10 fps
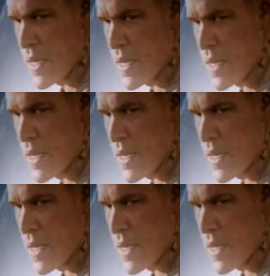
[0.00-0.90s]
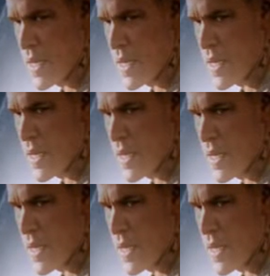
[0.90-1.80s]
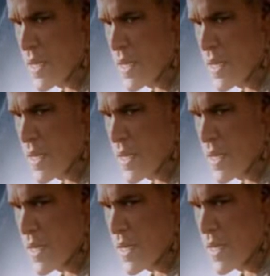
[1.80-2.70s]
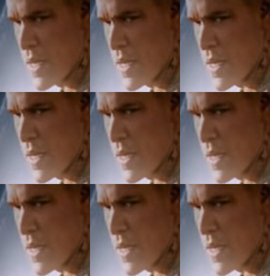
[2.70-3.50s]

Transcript: [no speech]